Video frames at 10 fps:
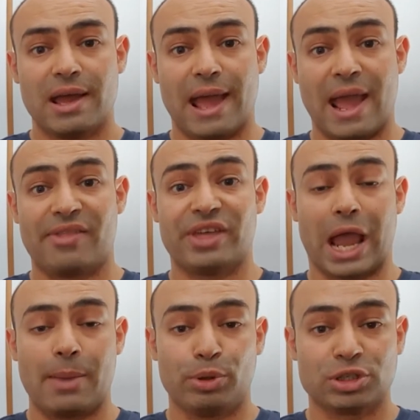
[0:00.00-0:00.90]
and they're
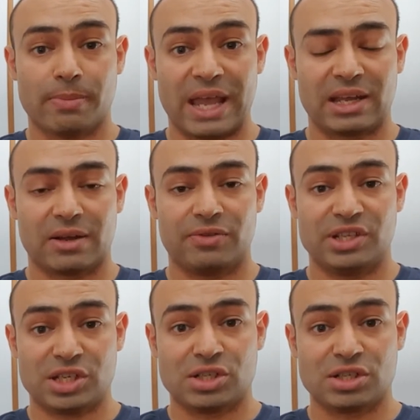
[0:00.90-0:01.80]
able to make
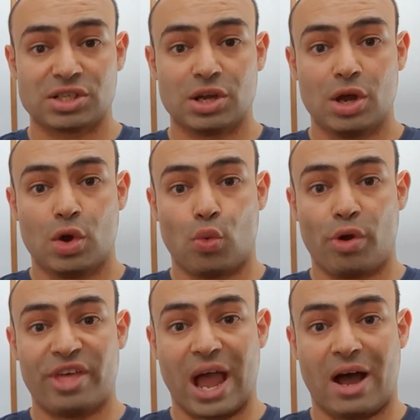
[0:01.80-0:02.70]
decisions
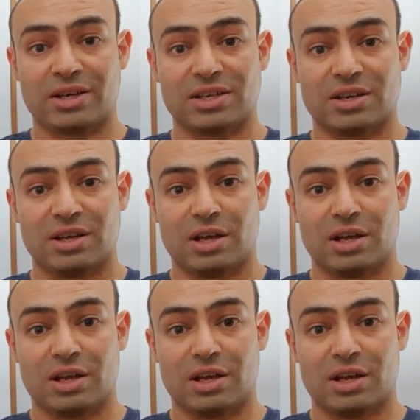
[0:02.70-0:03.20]
without